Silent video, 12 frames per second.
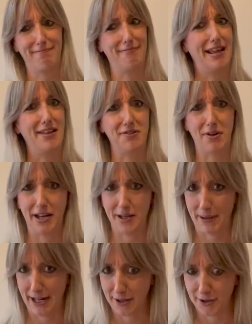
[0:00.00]
that's not how you
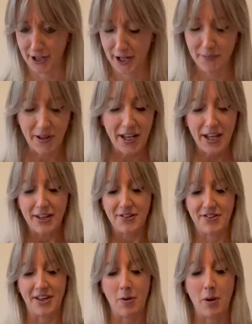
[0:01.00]
play Ludo.
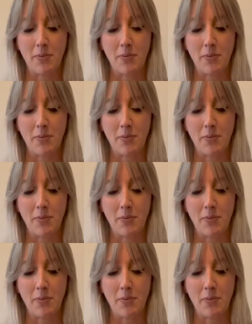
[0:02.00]
So I'm